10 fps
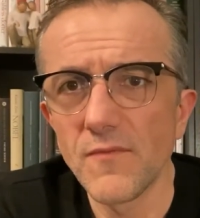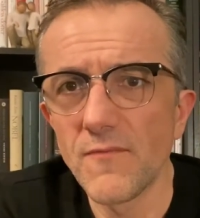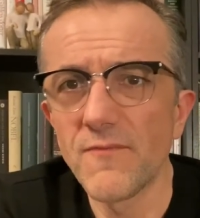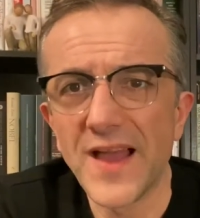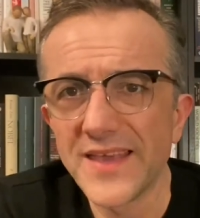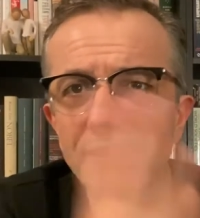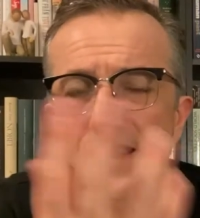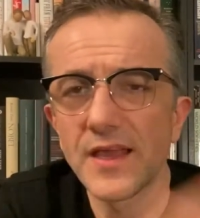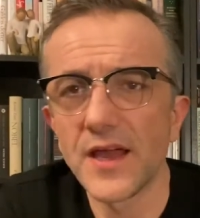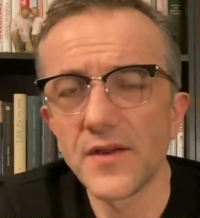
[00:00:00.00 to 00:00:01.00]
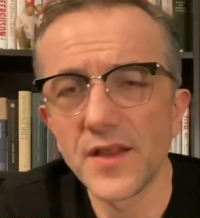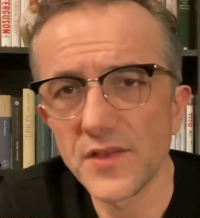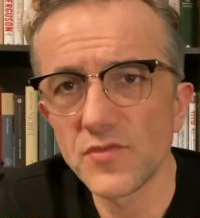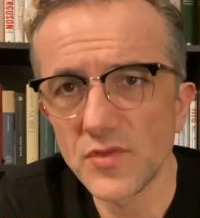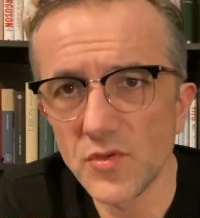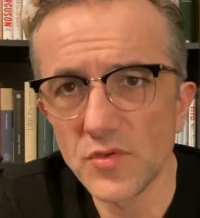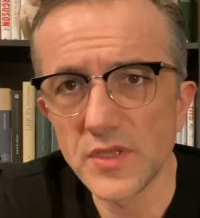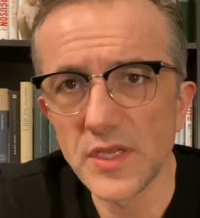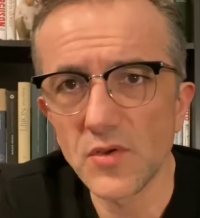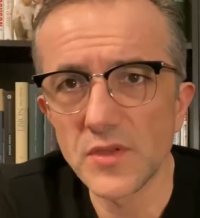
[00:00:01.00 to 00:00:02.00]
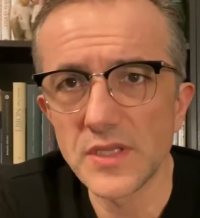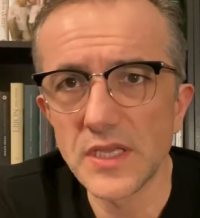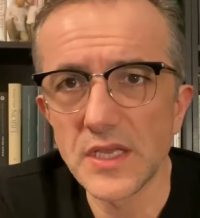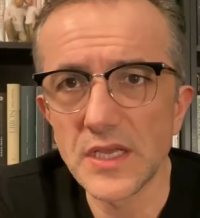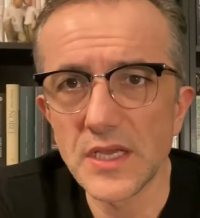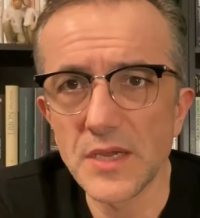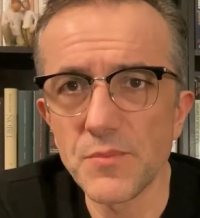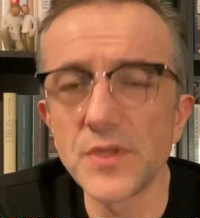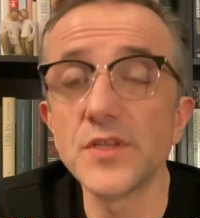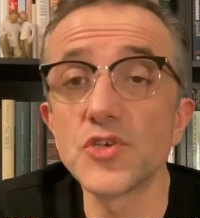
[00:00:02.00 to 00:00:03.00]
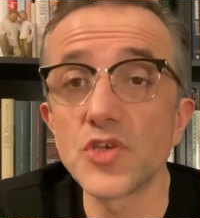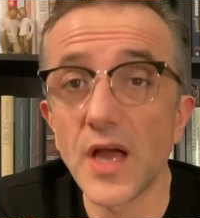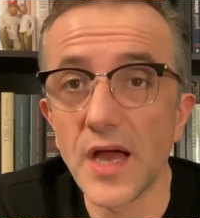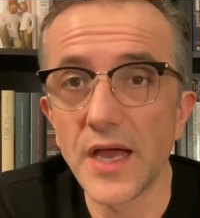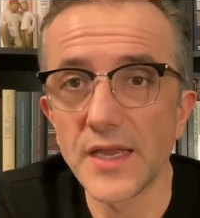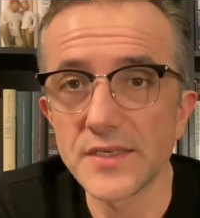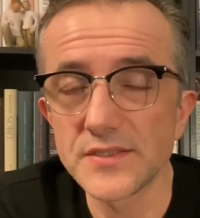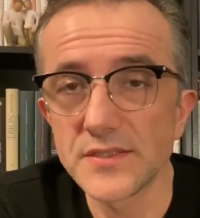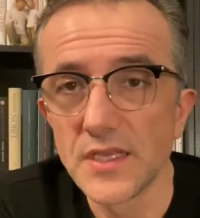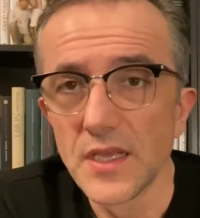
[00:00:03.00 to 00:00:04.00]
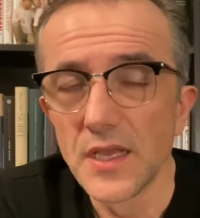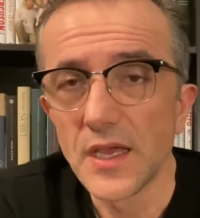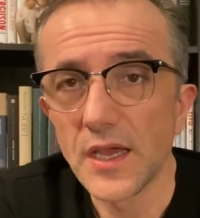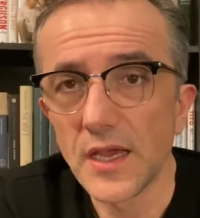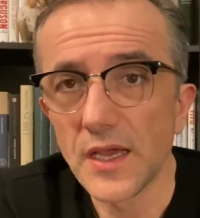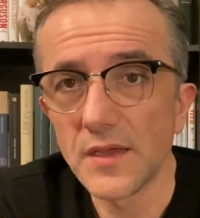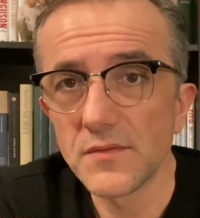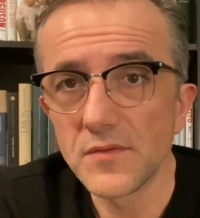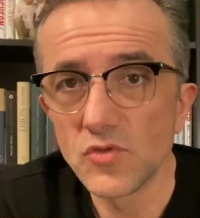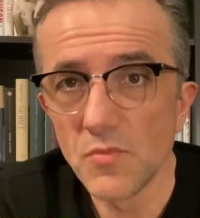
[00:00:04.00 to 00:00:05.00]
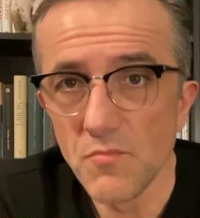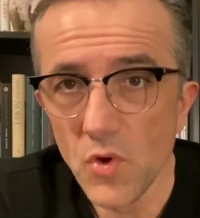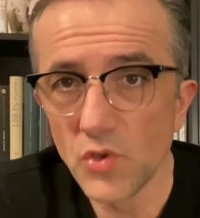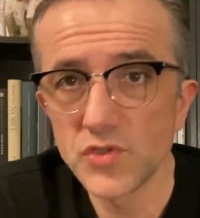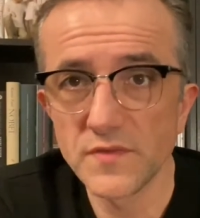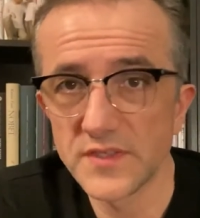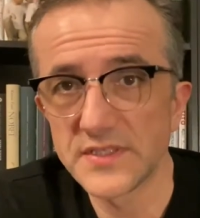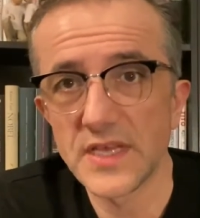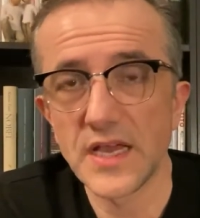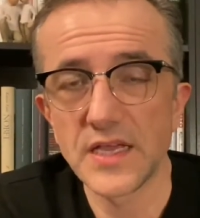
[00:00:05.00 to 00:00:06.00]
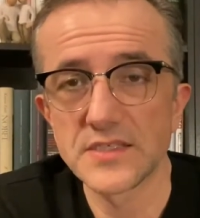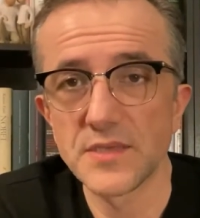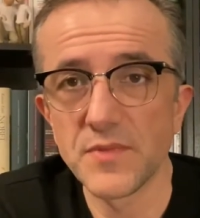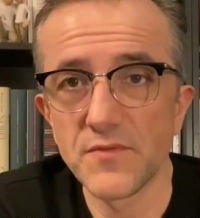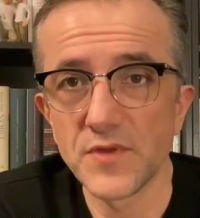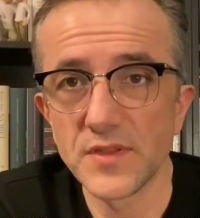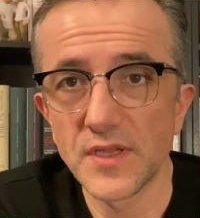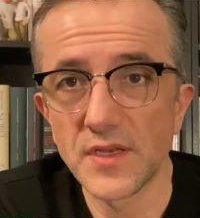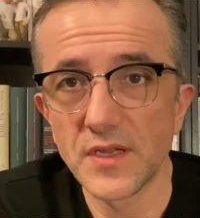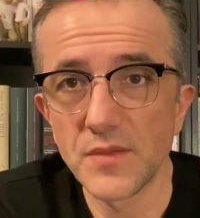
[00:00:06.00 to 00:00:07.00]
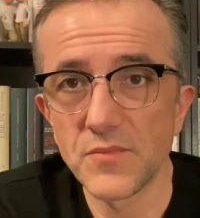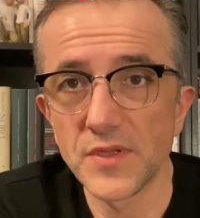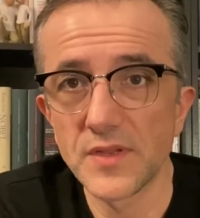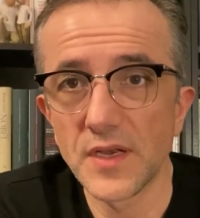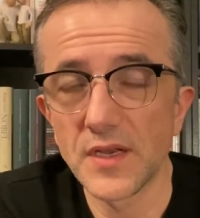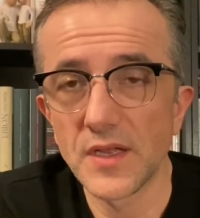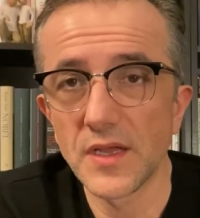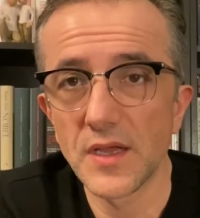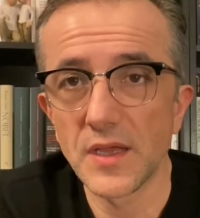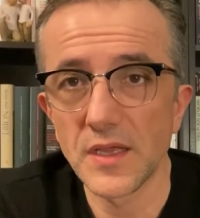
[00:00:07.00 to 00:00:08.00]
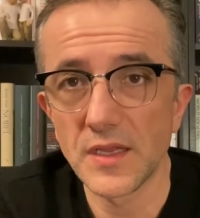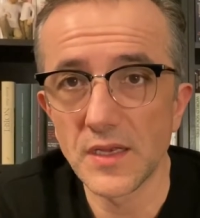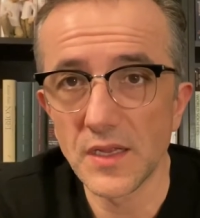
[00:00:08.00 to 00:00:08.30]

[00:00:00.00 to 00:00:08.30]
Viking areas on the British Isles. The most of the sagas have been written in